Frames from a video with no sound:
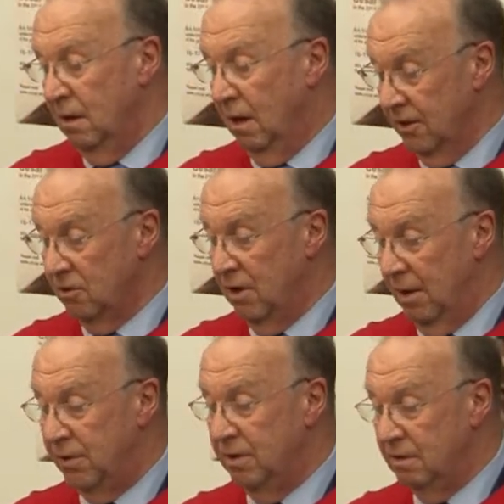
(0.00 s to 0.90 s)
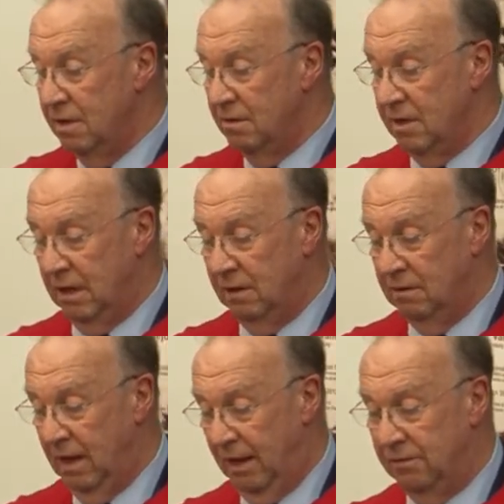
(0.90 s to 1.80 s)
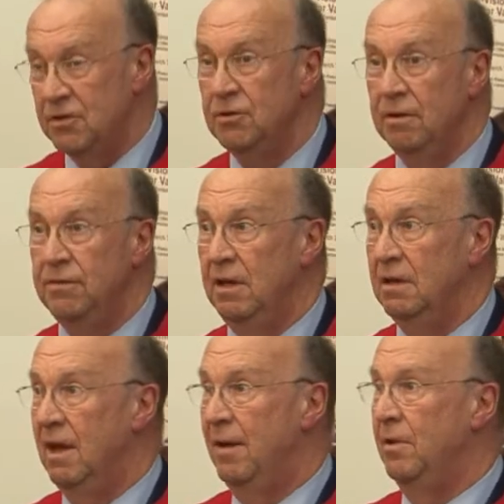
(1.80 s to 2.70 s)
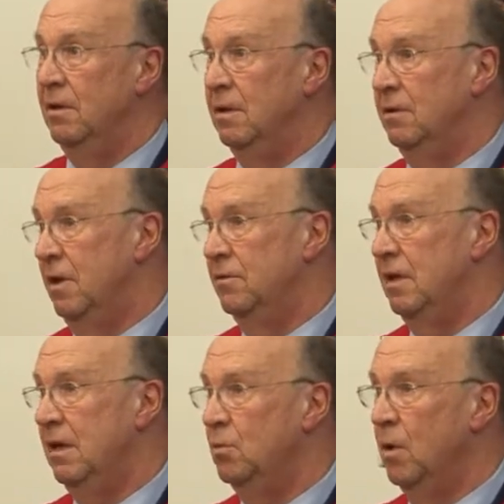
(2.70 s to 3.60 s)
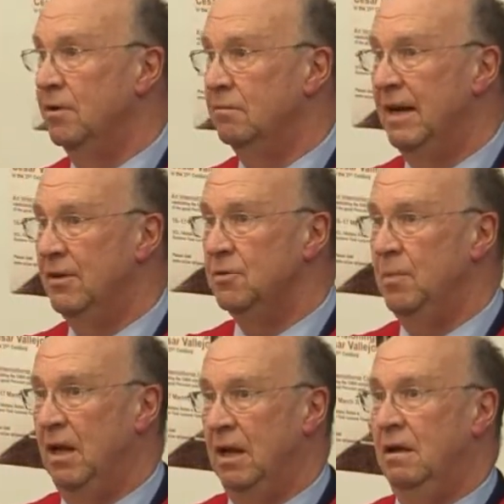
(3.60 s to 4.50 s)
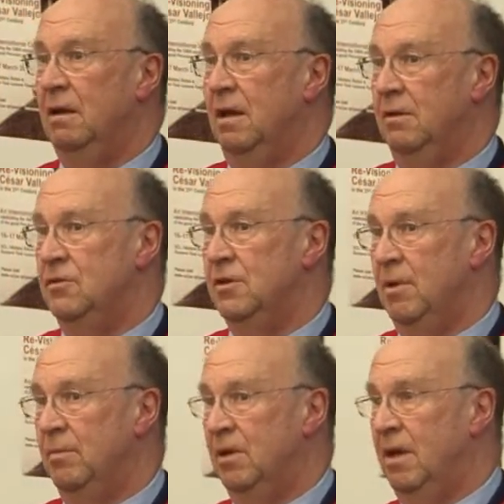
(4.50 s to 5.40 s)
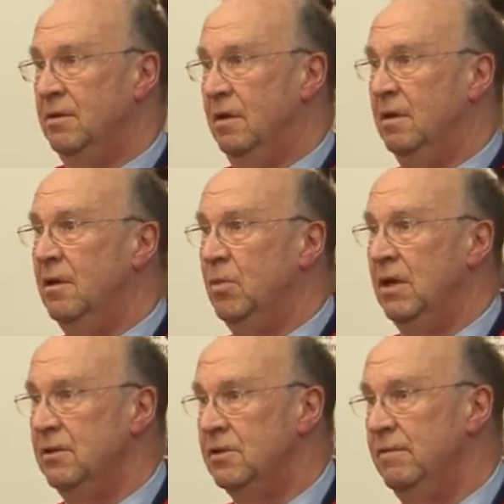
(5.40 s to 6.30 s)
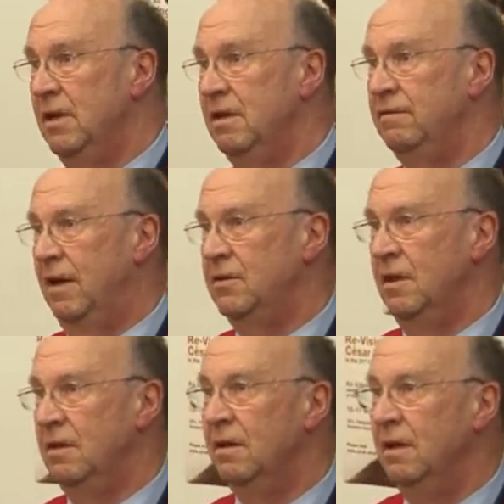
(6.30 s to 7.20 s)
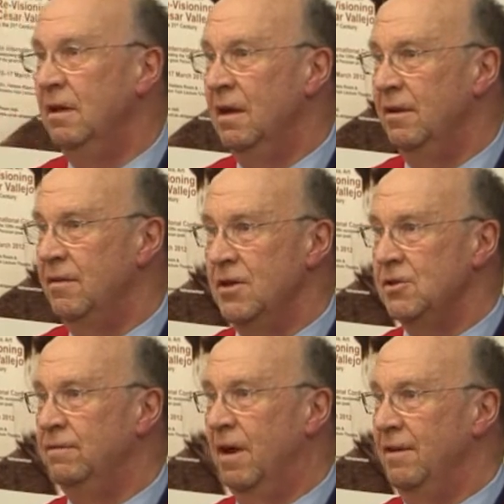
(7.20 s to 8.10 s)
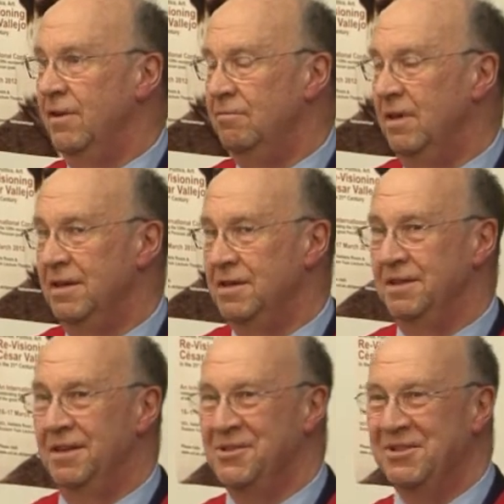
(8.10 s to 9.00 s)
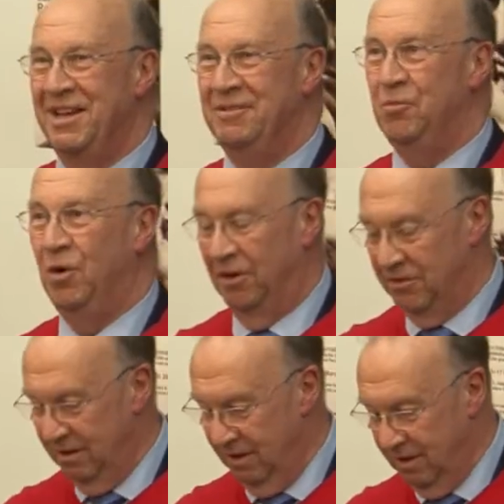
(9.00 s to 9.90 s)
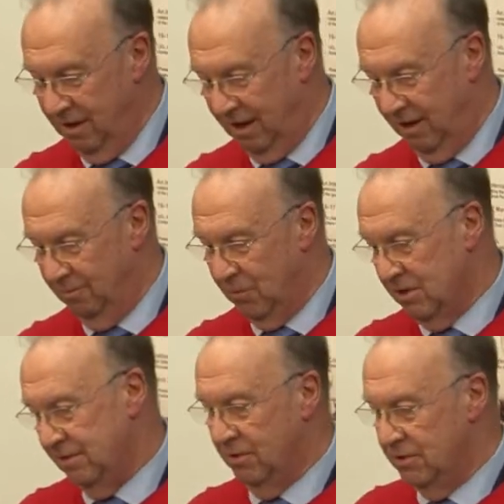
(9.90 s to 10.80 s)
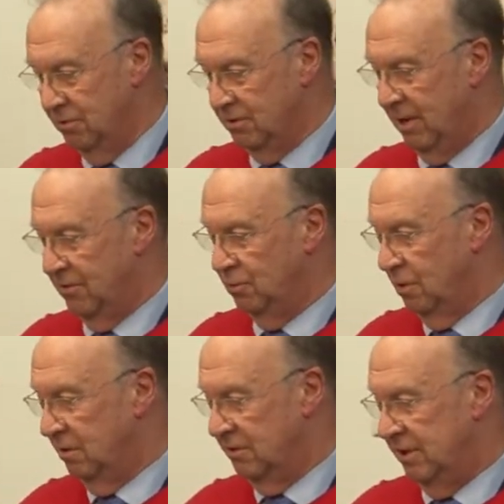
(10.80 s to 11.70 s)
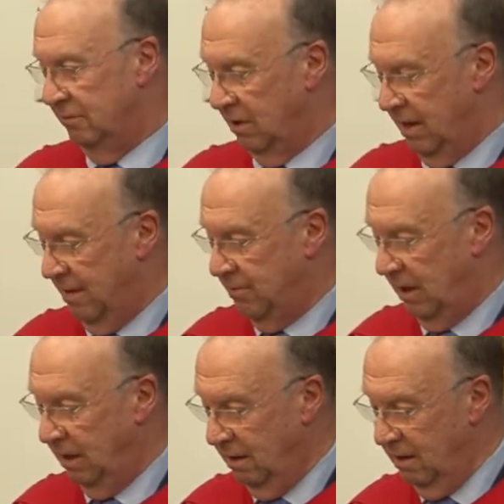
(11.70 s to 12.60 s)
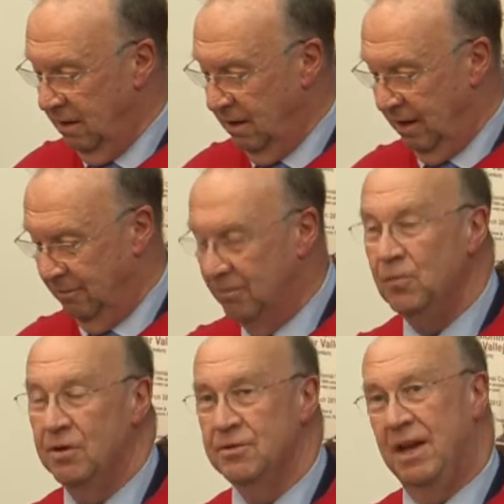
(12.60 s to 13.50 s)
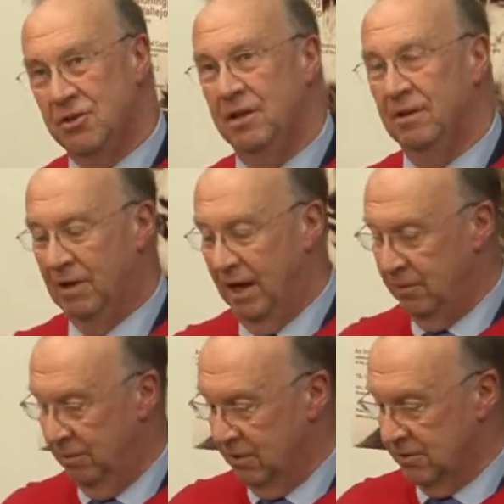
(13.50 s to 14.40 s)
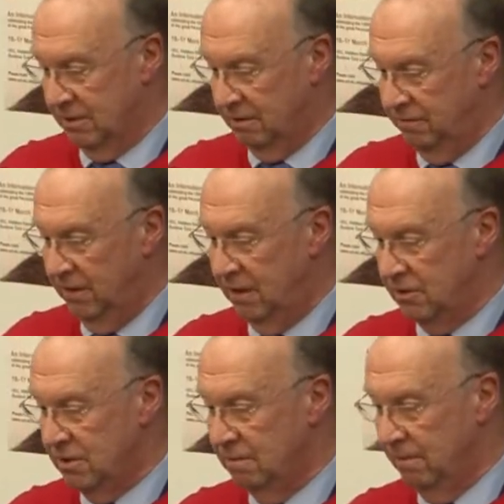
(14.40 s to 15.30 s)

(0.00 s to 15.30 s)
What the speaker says: I grew up knowing that this sort of thing had happened and that the world around me in suburban London had been severely affected, and at the age of 5 I really didn't understand what, because everyone talked about the war and seemed very happy, because actually they were happy because it had finished.